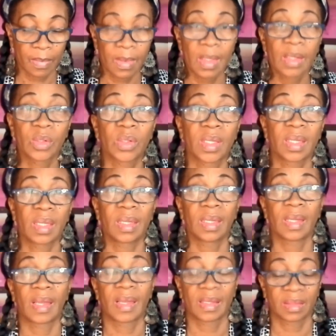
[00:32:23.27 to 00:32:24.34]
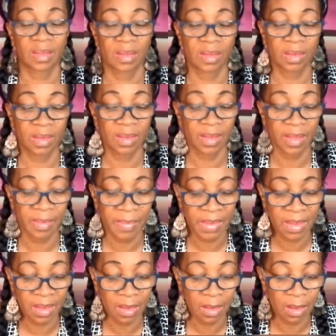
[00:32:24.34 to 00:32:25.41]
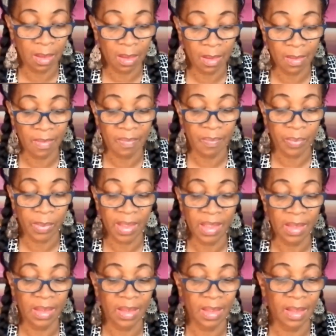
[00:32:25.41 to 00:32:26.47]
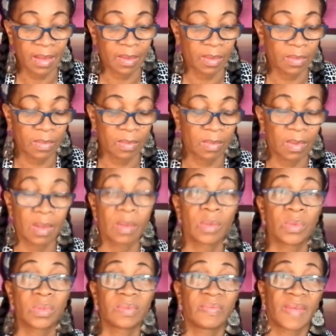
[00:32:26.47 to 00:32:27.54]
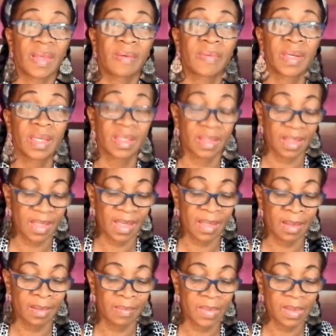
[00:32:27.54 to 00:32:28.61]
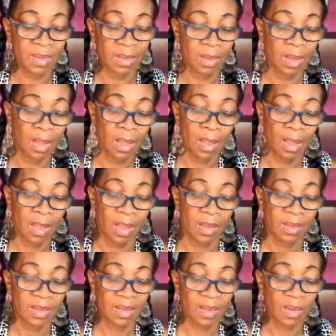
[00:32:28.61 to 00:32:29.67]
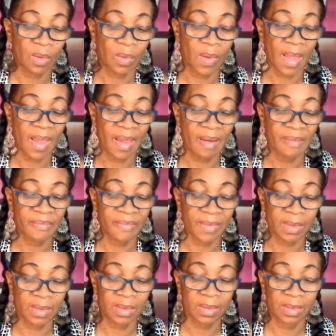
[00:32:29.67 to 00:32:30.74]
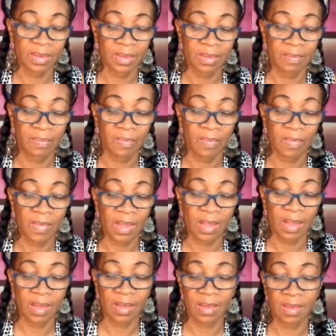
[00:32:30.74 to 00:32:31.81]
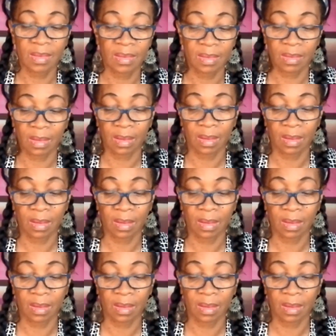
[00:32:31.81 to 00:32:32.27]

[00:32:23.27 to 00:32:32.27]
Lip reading: Okay, I took the liberty of breaking down those variant names. So Alpha is,